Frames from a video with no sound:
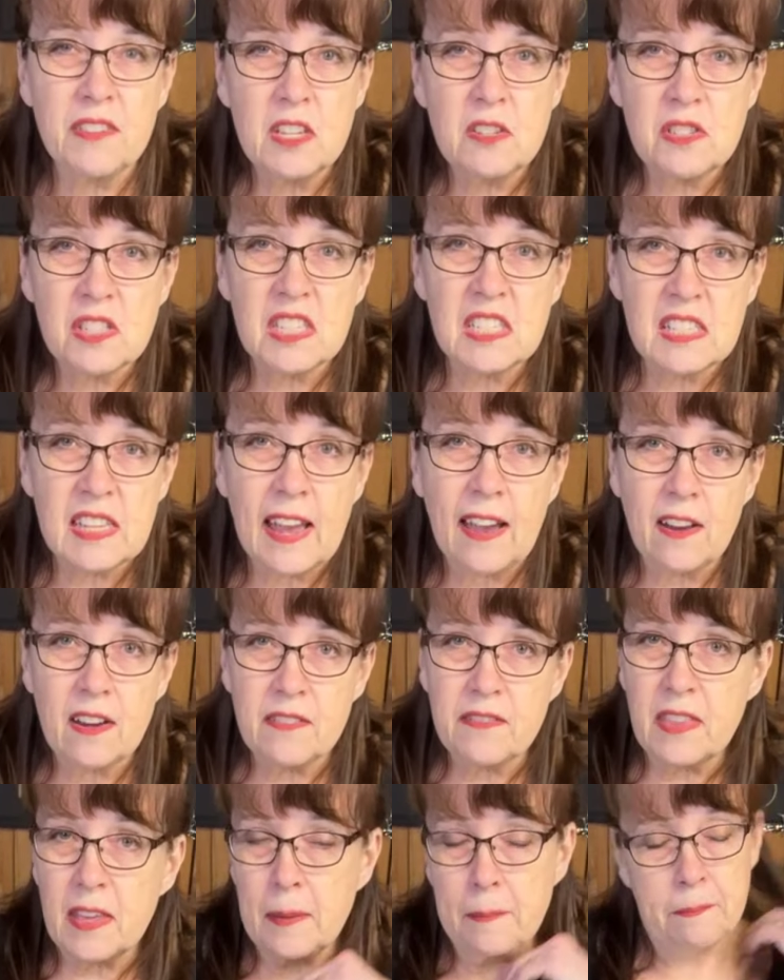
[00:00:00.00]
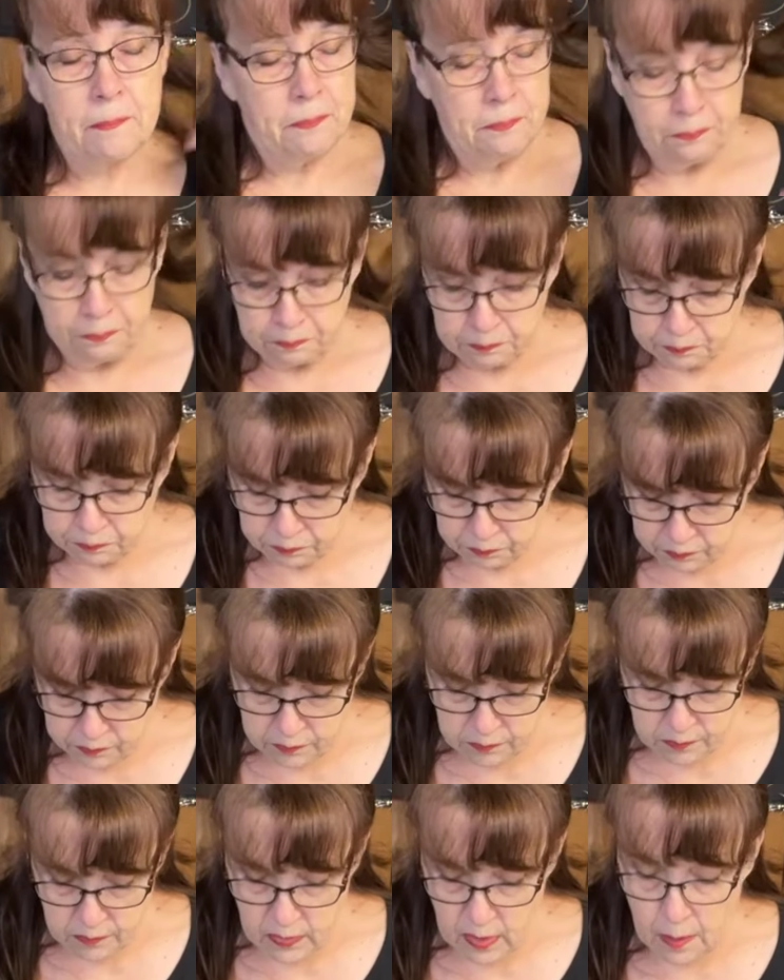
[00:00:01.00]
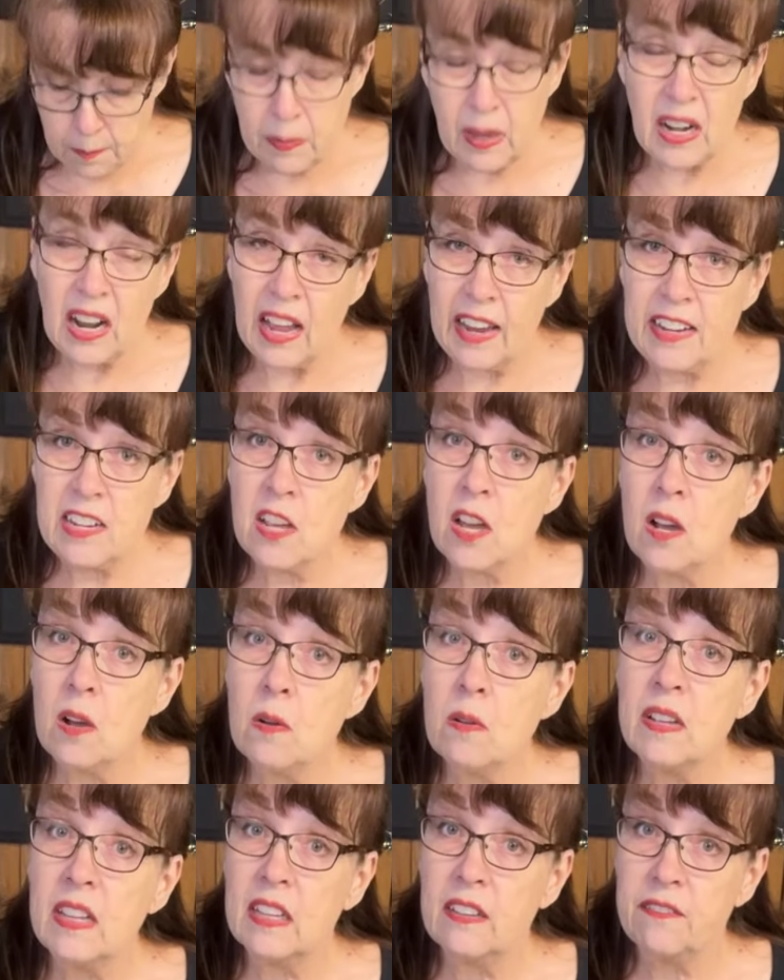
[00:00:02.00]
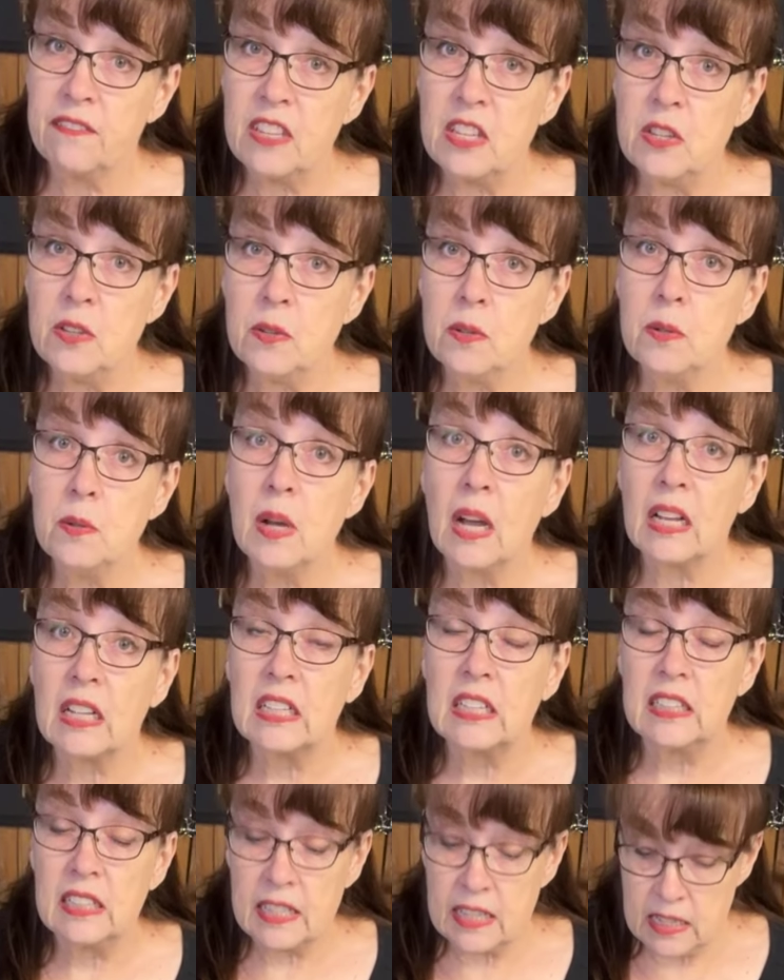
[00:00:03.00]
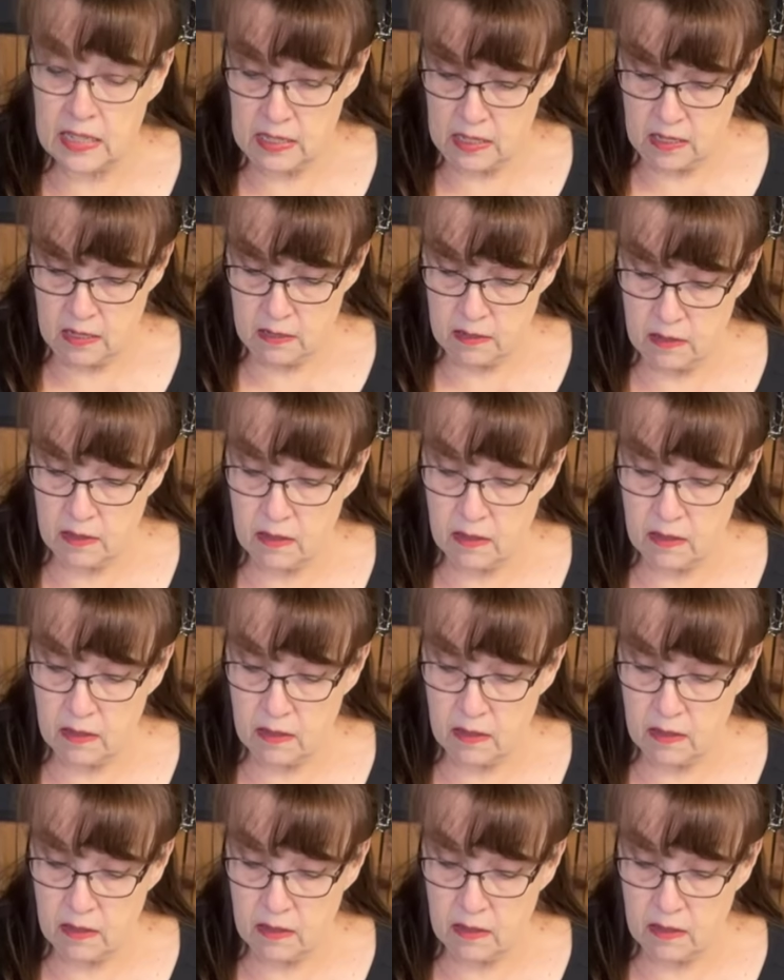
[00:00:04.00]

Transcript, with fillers: these, super easy. They're meant to be reusable. And the company